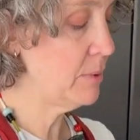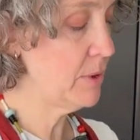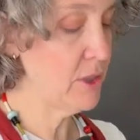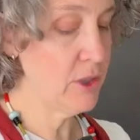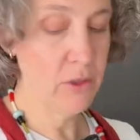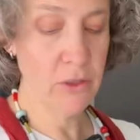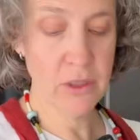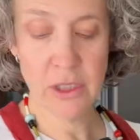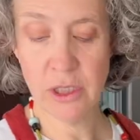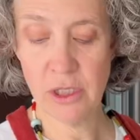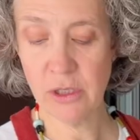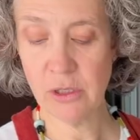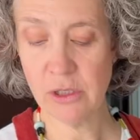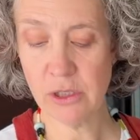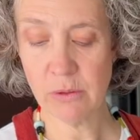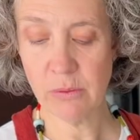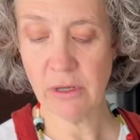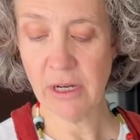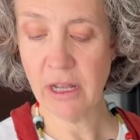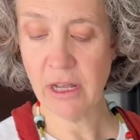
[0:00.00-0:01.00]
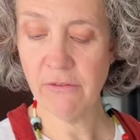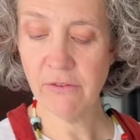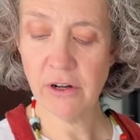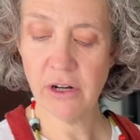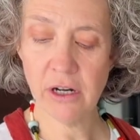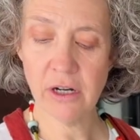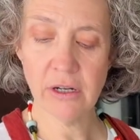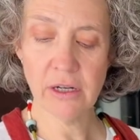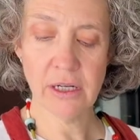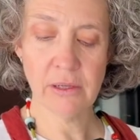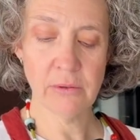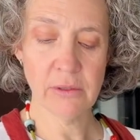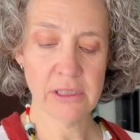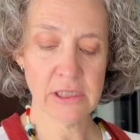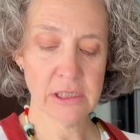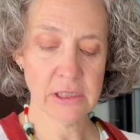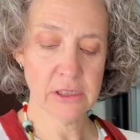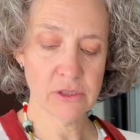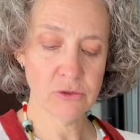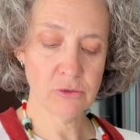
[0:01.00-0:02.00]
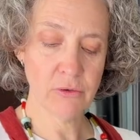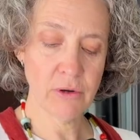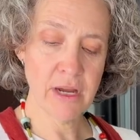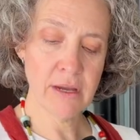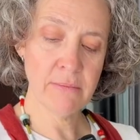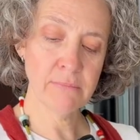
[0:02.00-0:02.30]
but you can use whatever. Shrimps.